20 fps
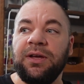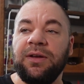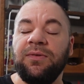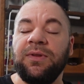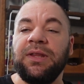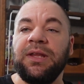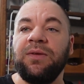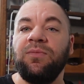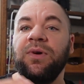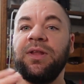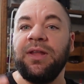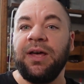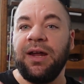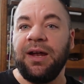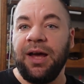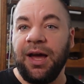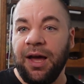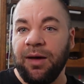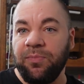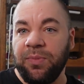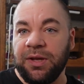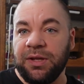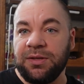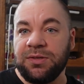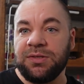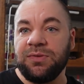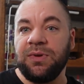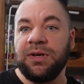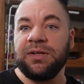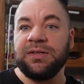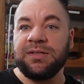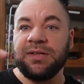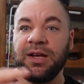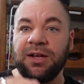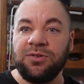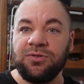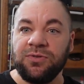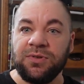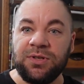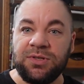when that happens, we can
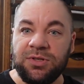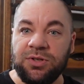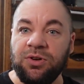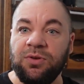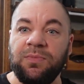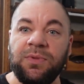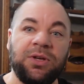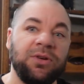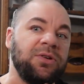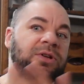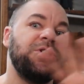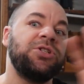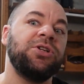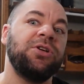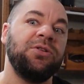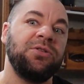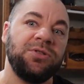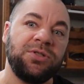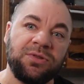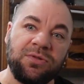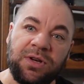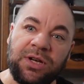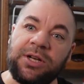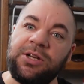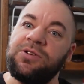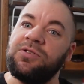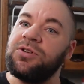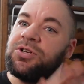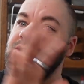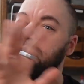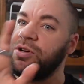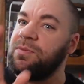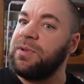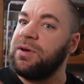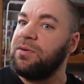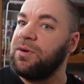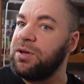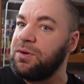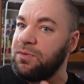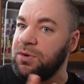schedule a Zoom, you can share your screen, and you can show me
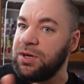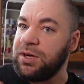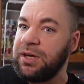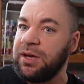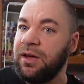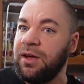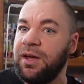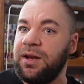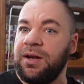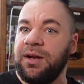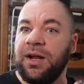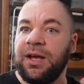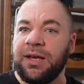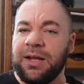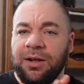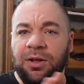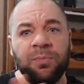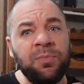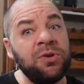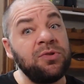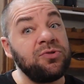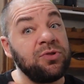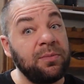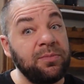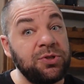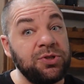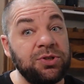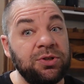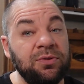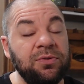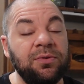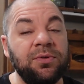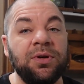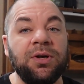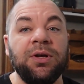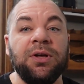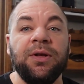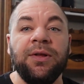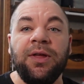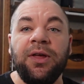what you're working on, and I can help you troubleshoot
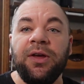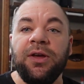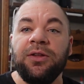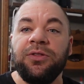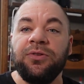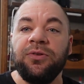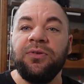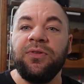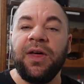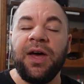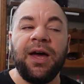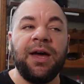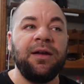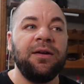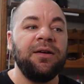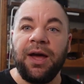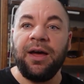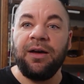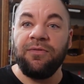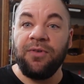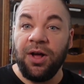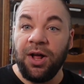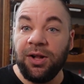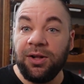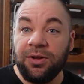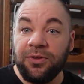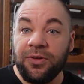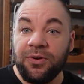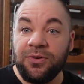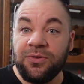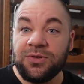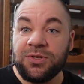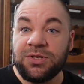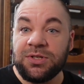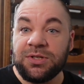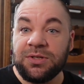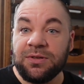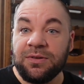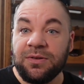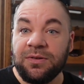through that. I have all of
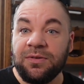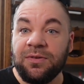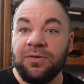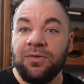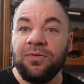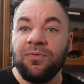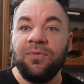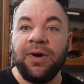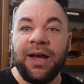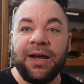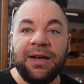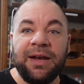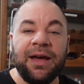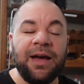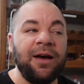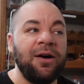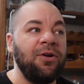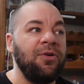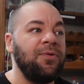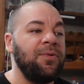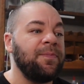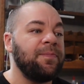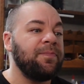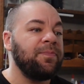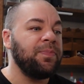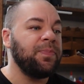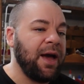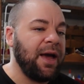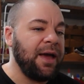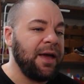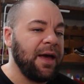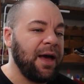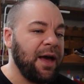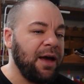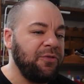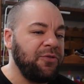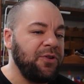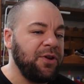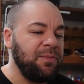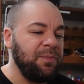those right now. I
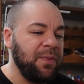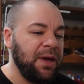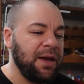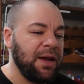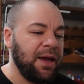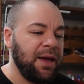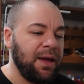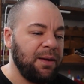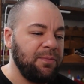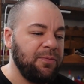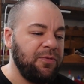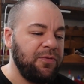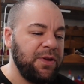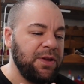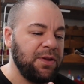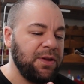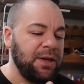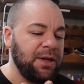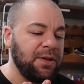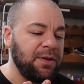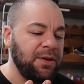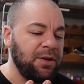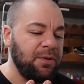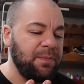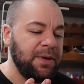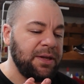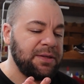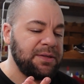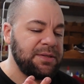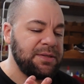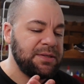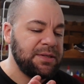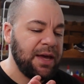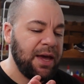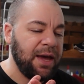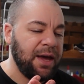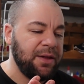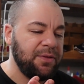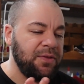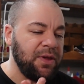have to admit, I am feeling a little bit
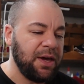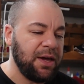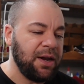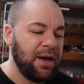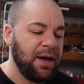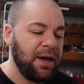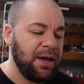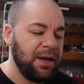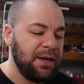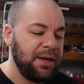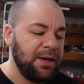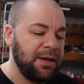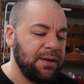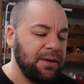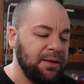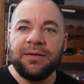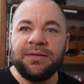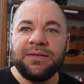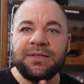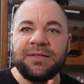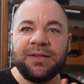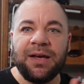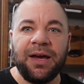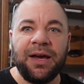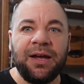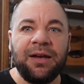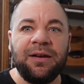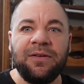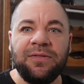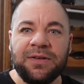sad that I designed